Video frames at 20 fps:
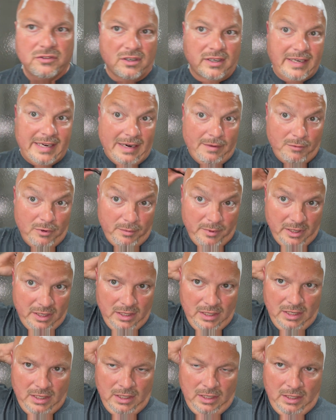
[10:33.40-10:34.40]
on camera, but
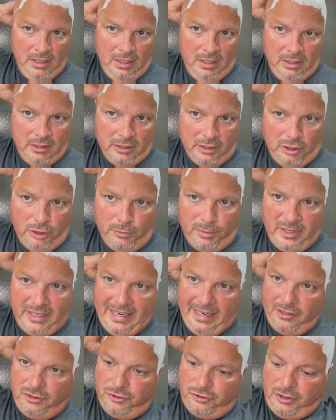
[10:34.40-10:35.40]
the
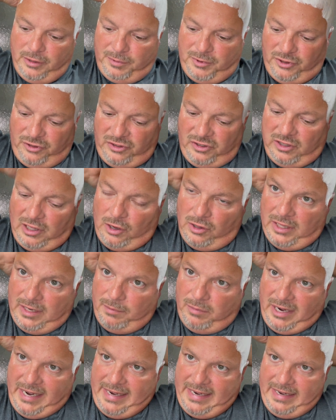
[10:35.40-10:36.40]
lubrication strips are slowly
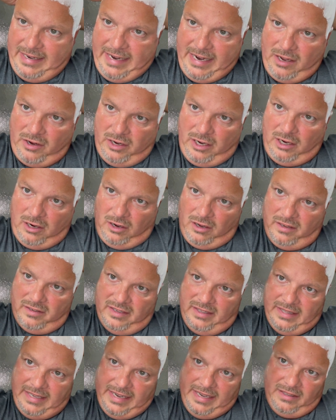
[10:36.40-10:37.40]
breaking down and
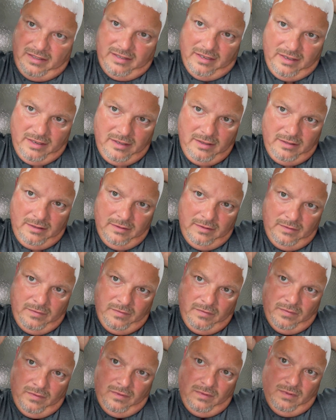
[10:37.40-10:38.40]
causing that
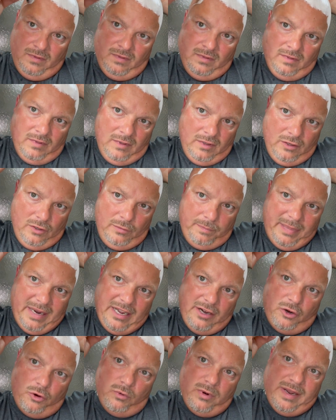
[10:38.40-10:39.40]

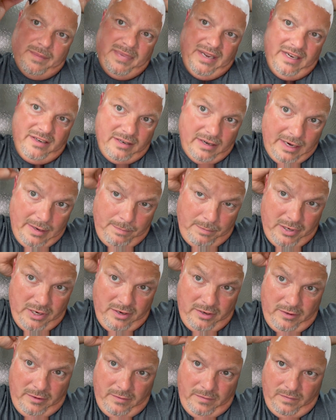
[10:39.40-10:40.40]
spider webby type
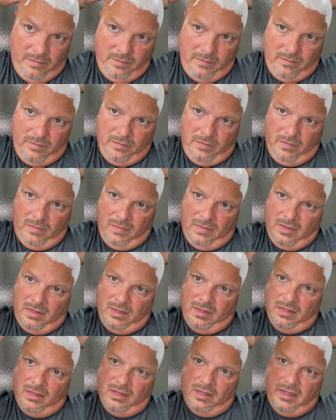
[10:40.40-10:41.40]

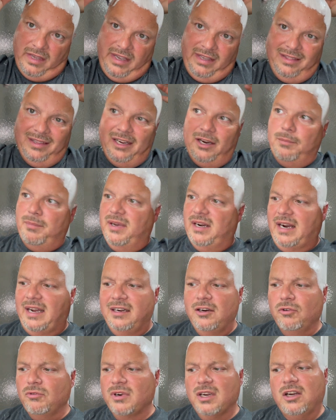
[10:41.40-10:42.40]
thing there. But I
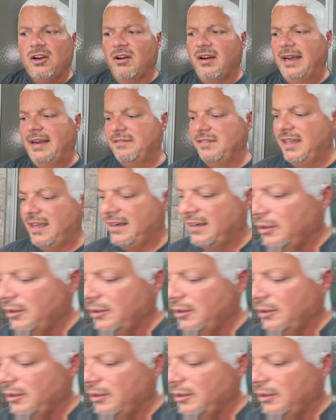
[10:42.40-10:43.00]
don't recall having that